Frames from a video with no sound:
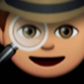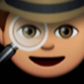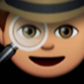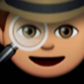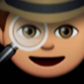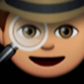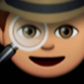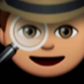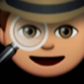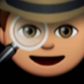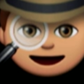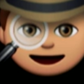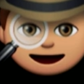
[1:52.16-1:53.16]

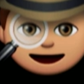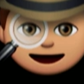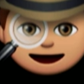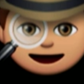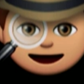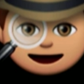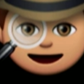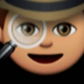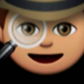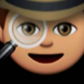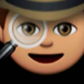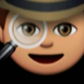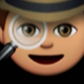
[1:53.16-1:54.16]

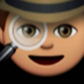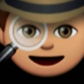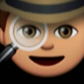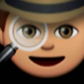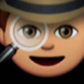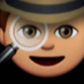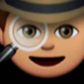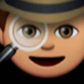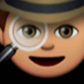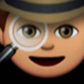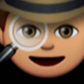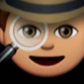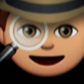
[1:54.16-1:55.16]

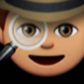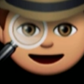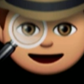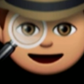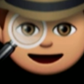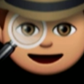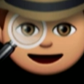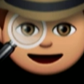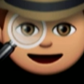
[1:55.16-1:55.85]
Nobody speaks.